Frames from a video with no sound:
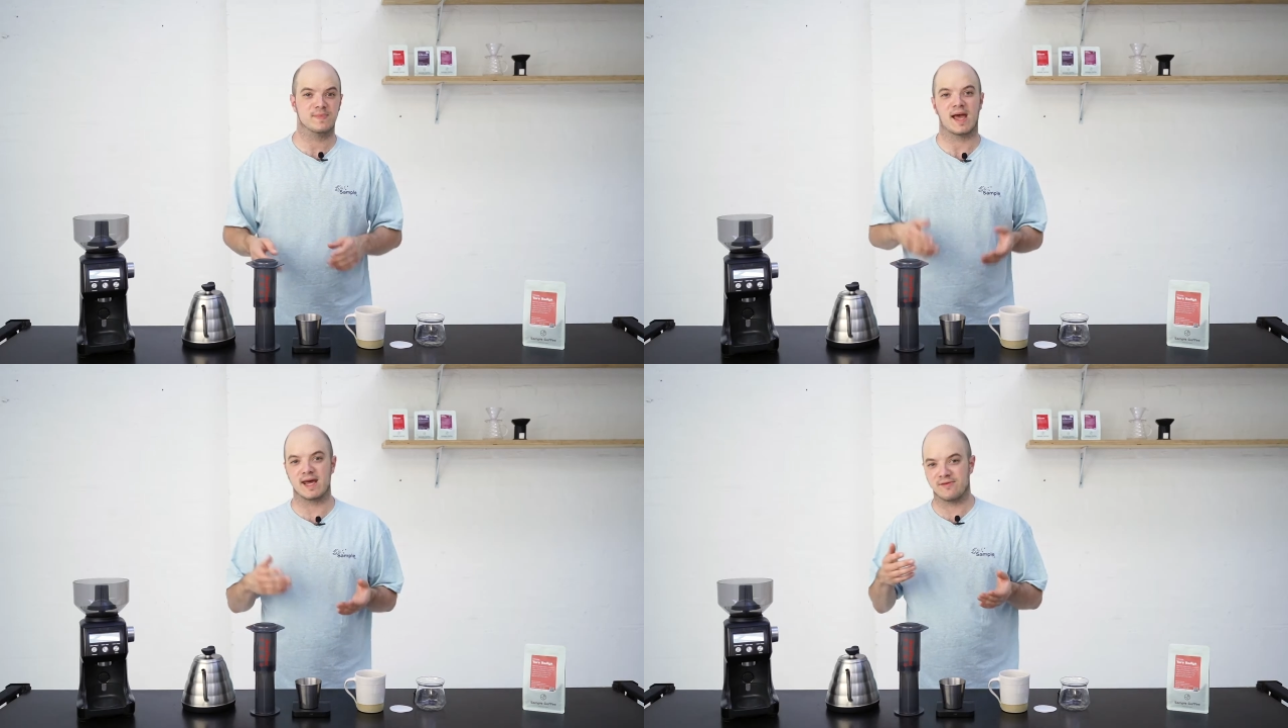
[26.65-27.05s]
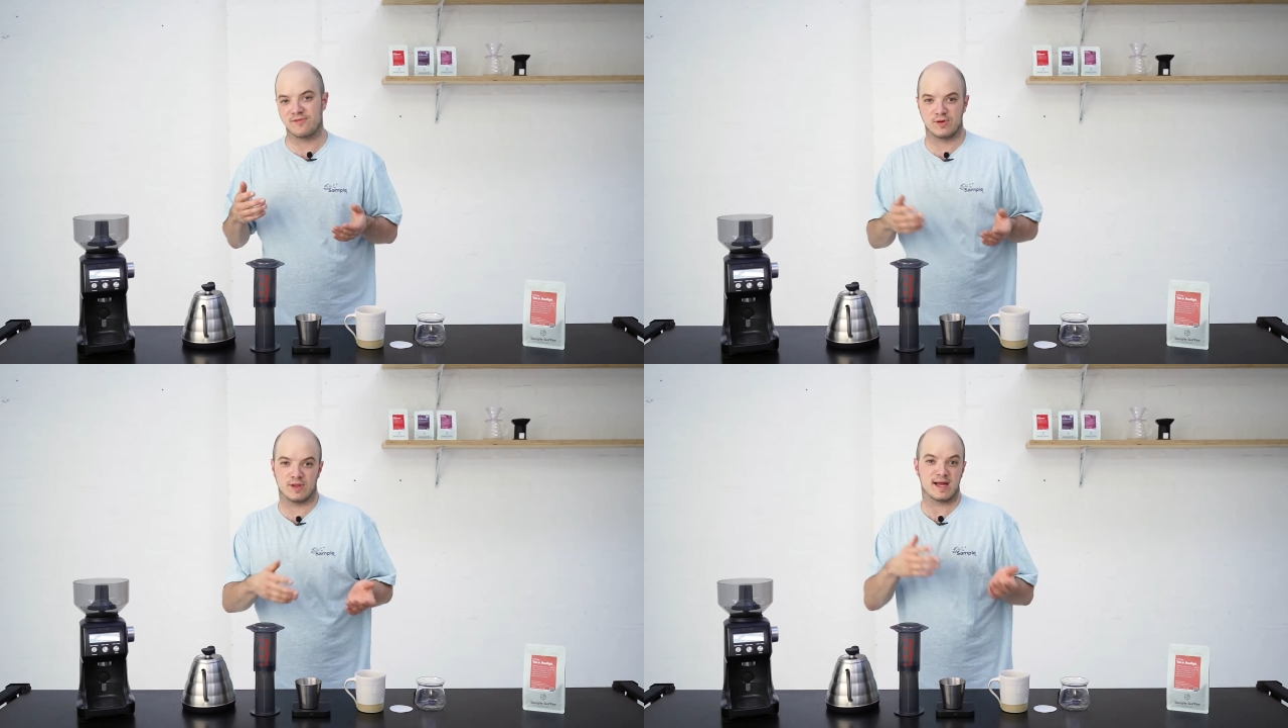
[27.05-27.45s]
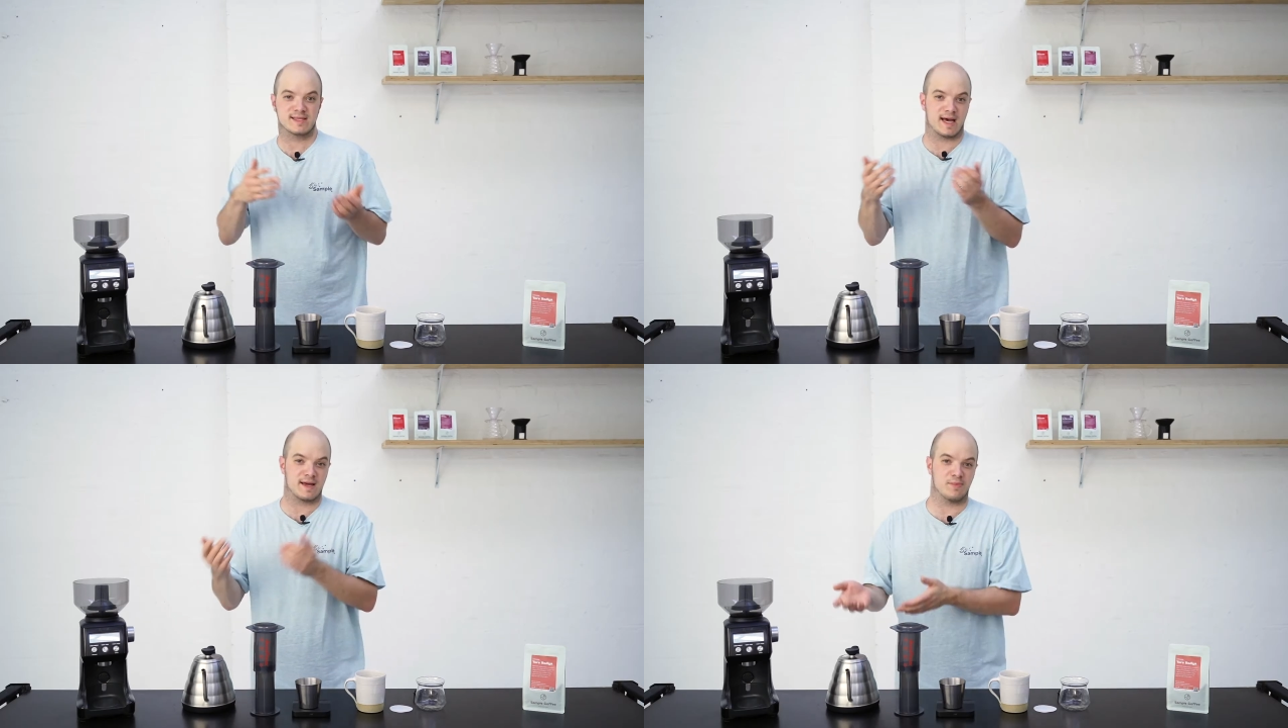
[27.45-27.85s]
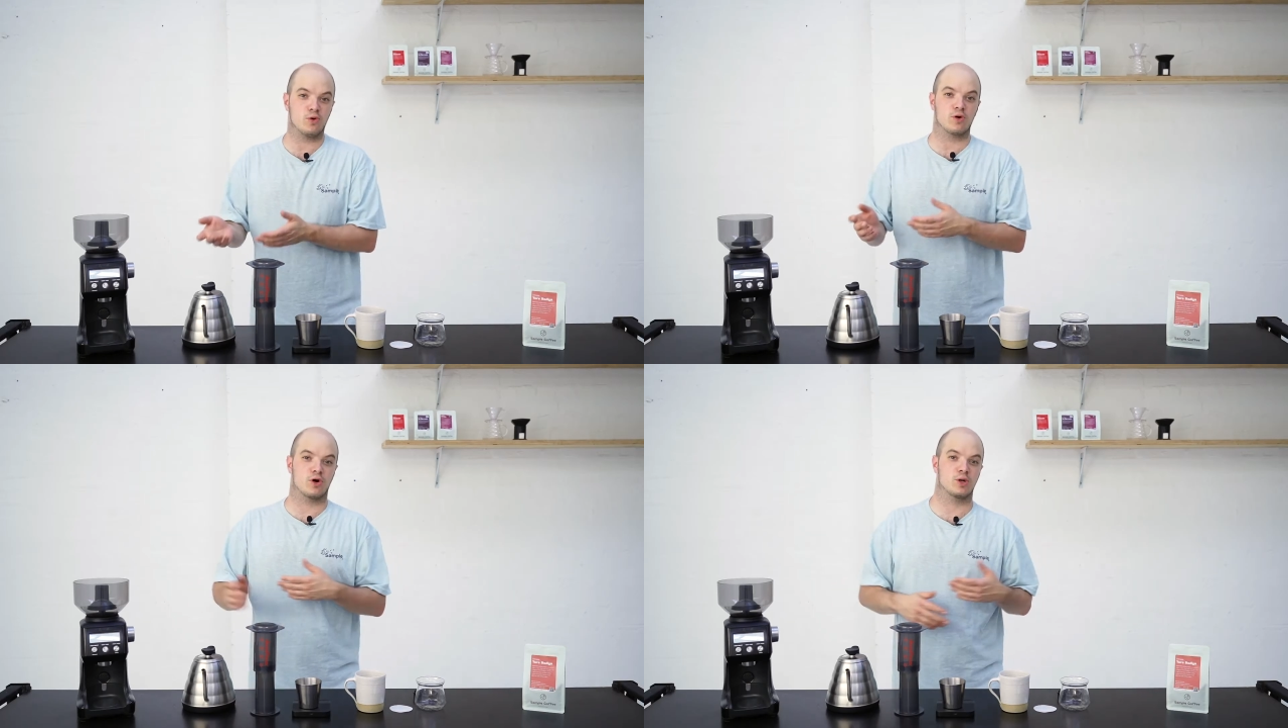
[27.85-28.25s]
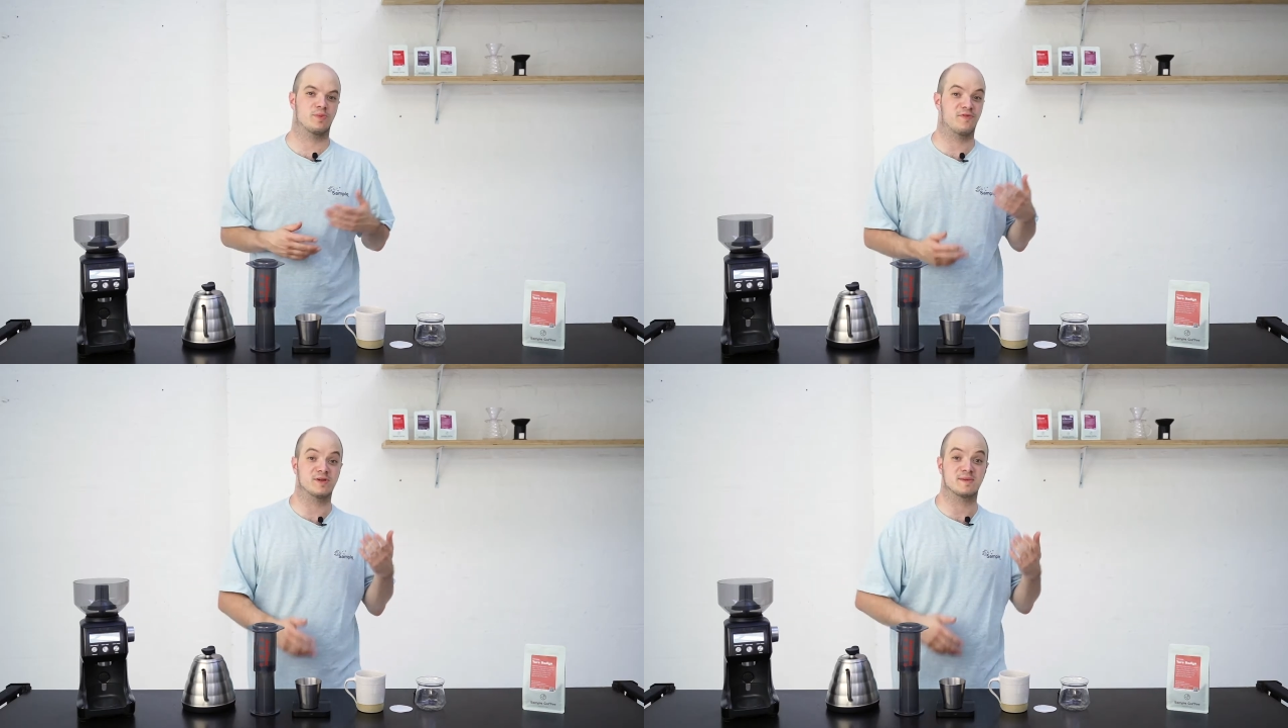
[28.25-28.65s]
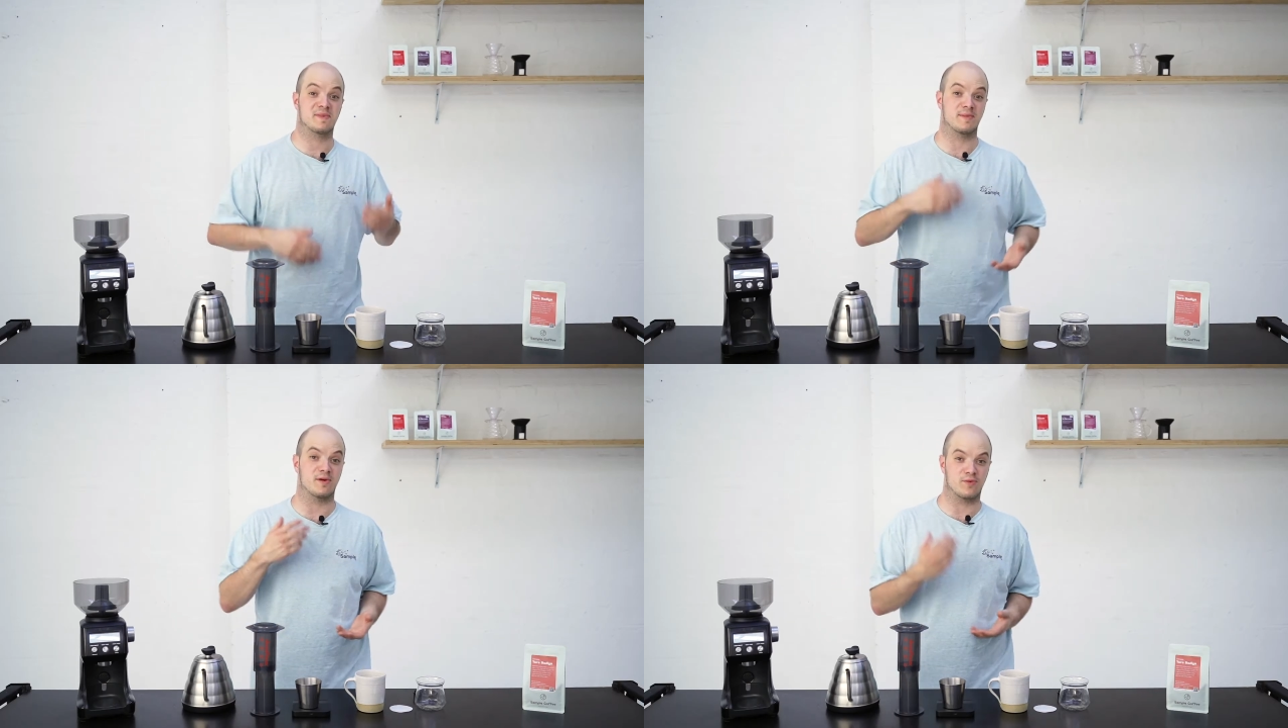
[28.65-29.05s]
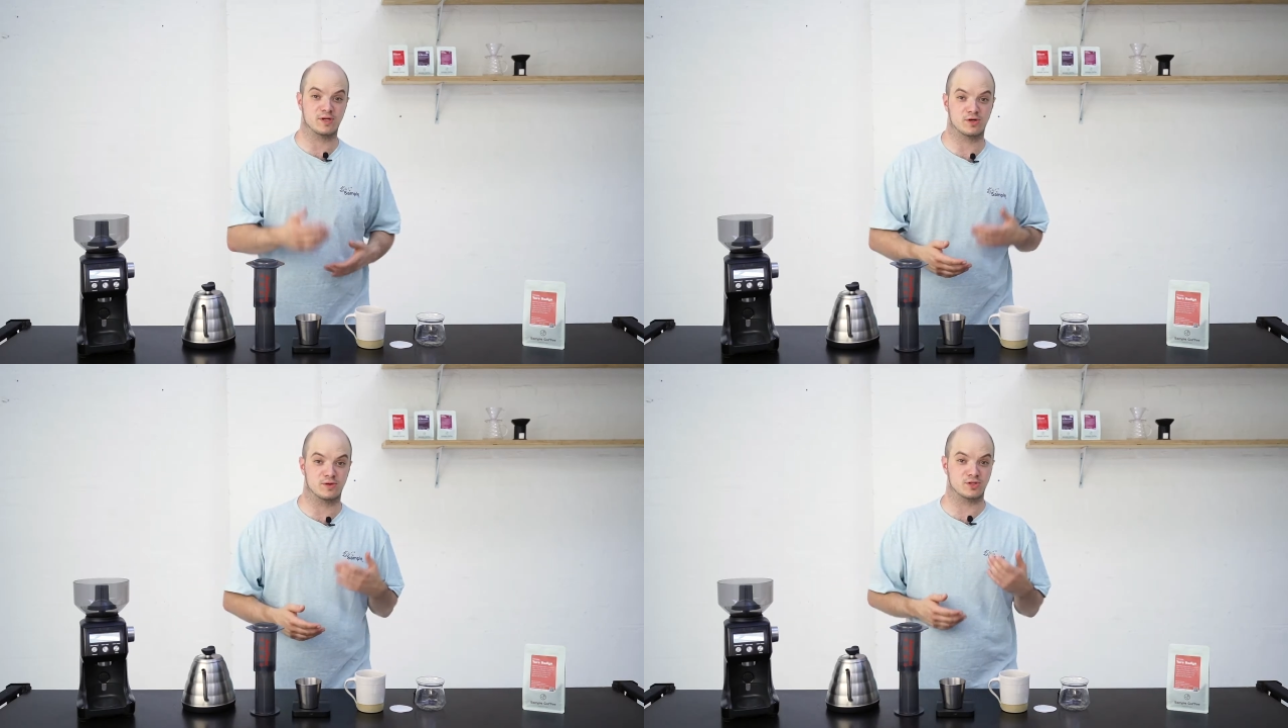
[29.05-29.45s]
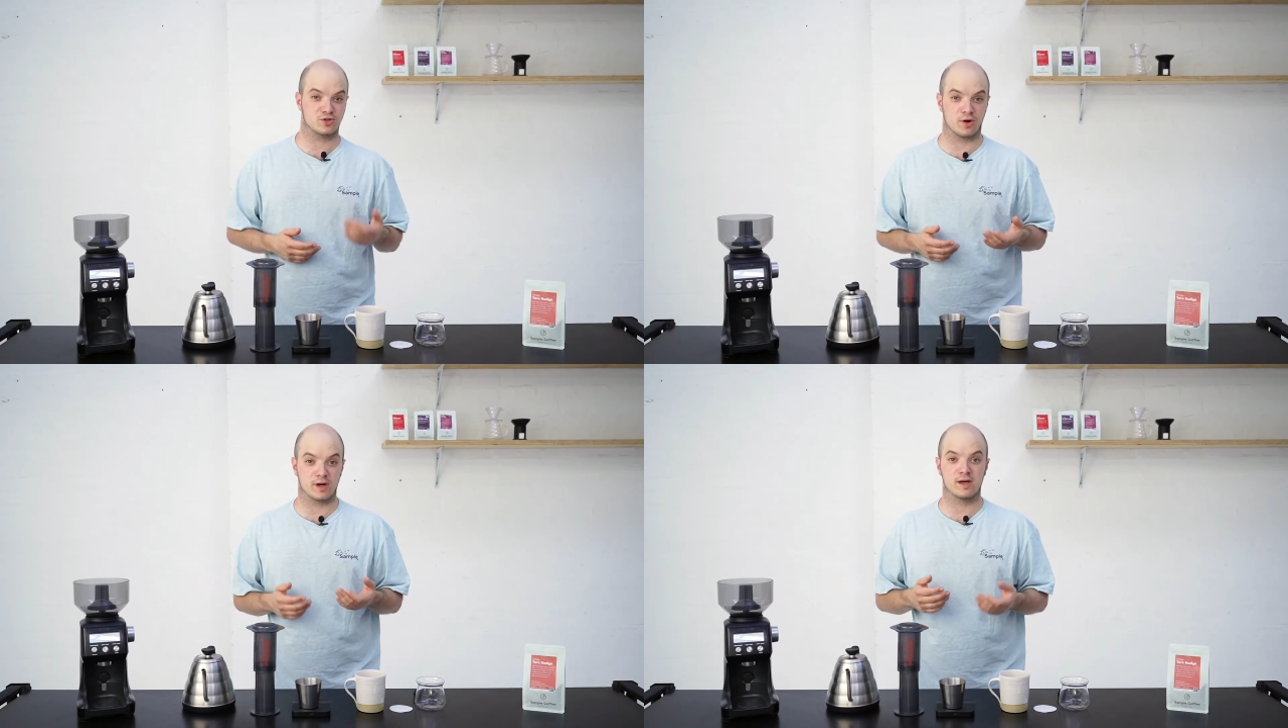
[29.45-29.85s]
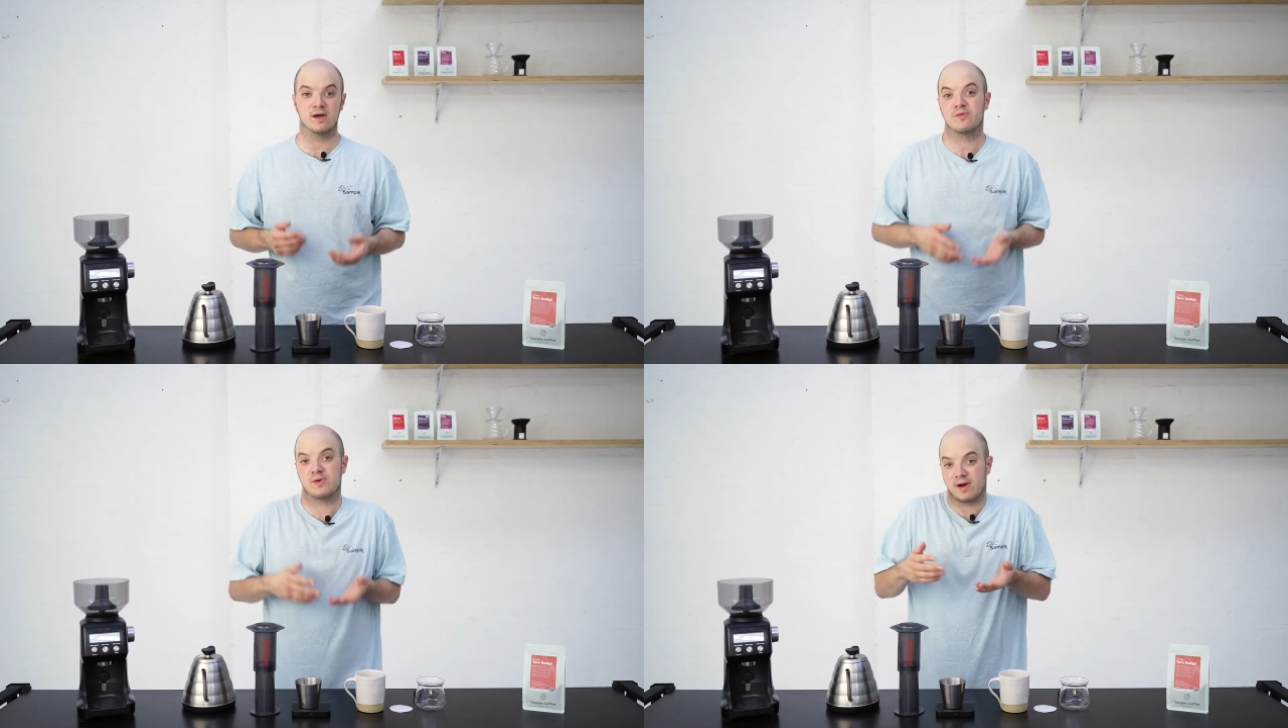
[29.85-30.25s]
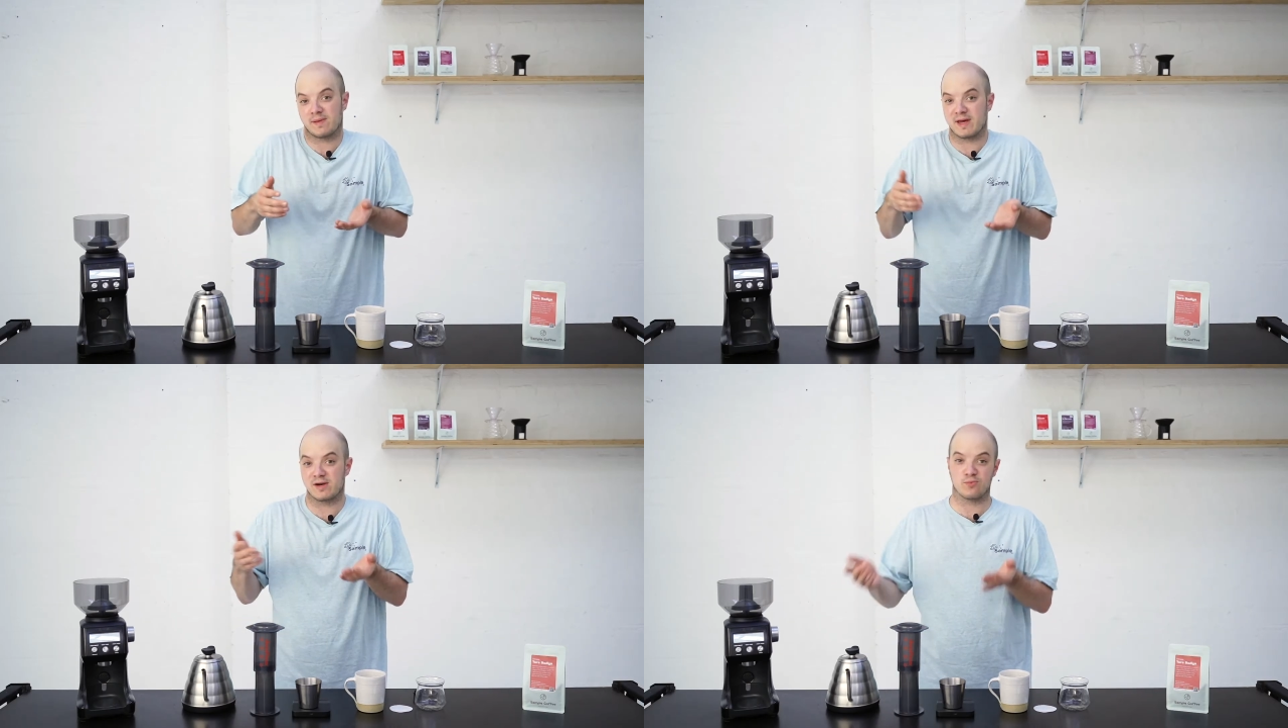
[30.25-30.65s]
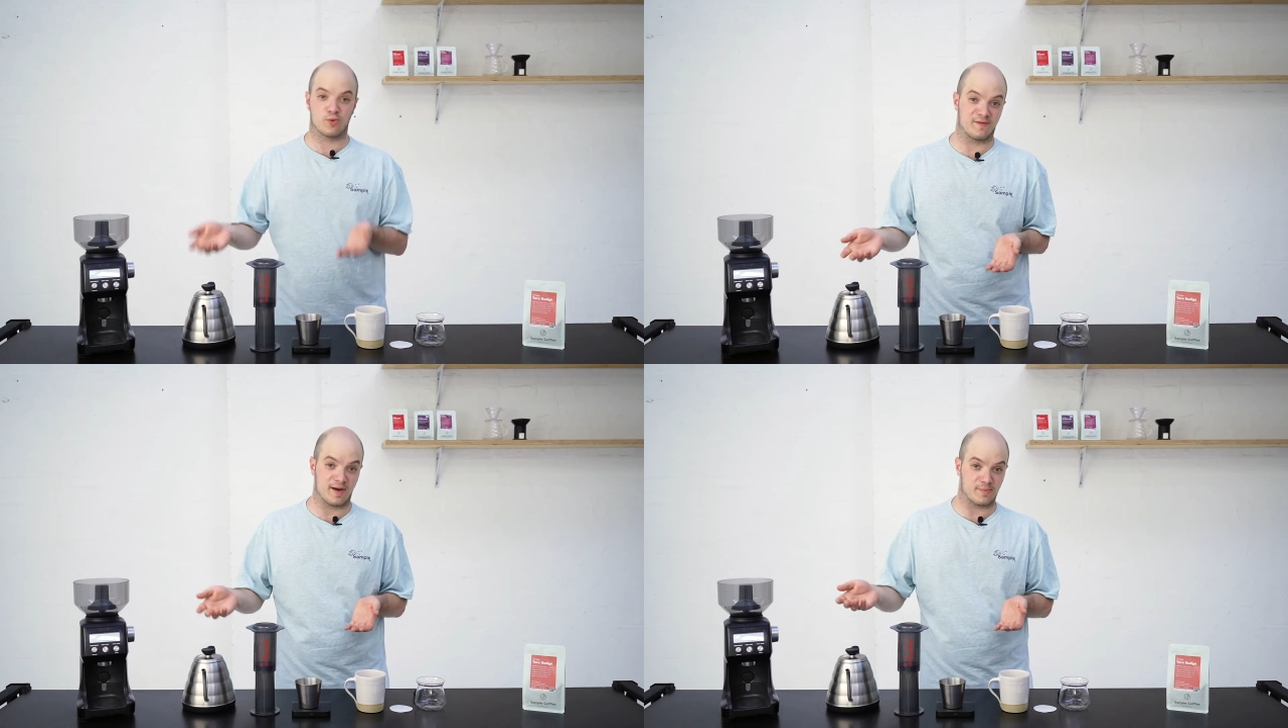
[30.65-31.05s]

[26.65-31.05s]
and if you like to add milk or you prefer something a bit richer and stronger, we'd recommend one of our